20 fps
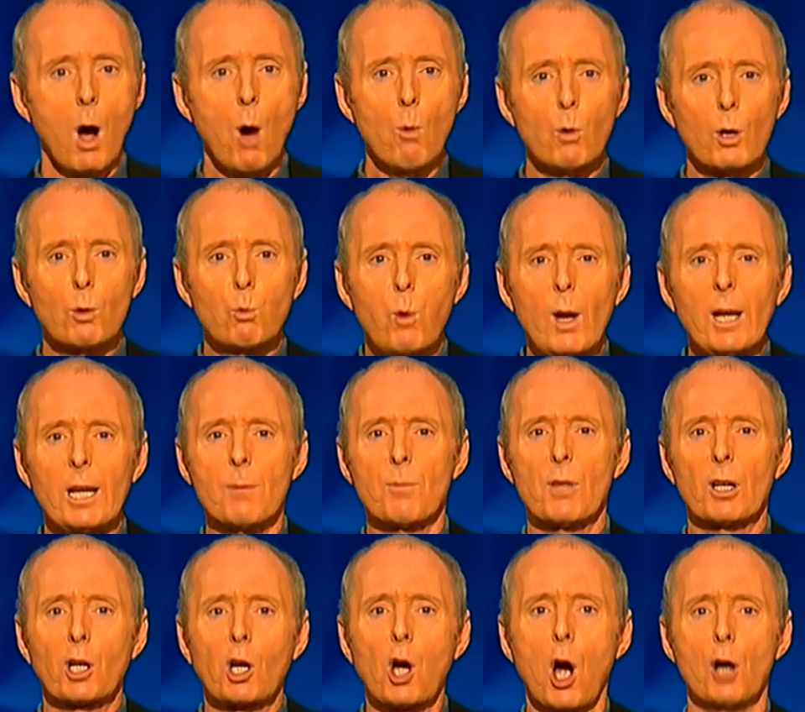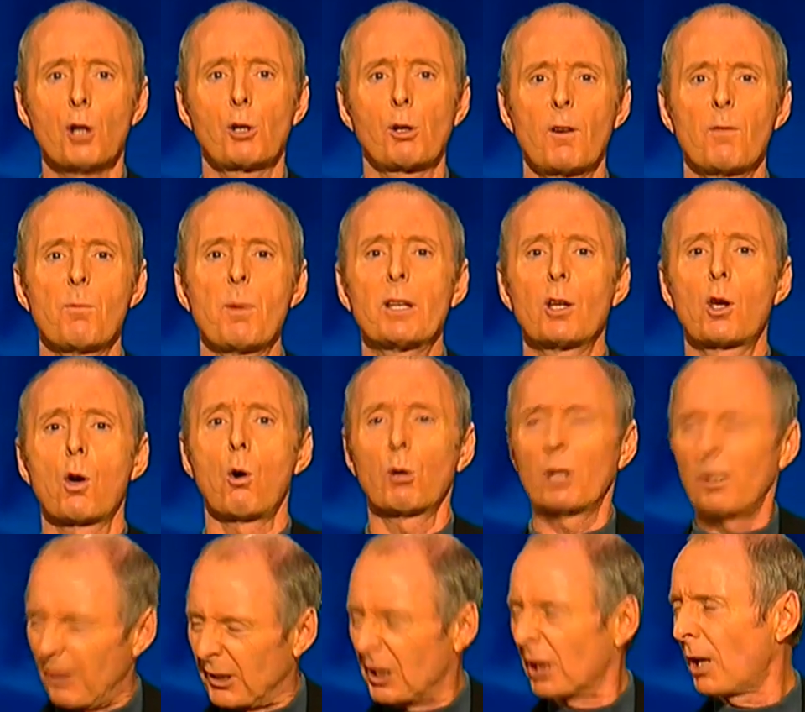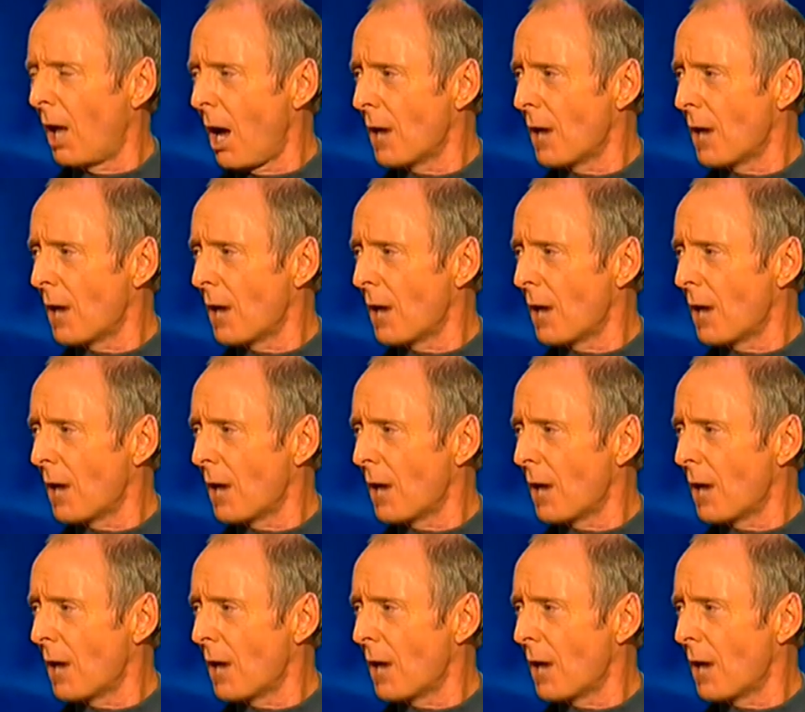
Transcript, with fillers: what would William the Conqueror have been called if he'd had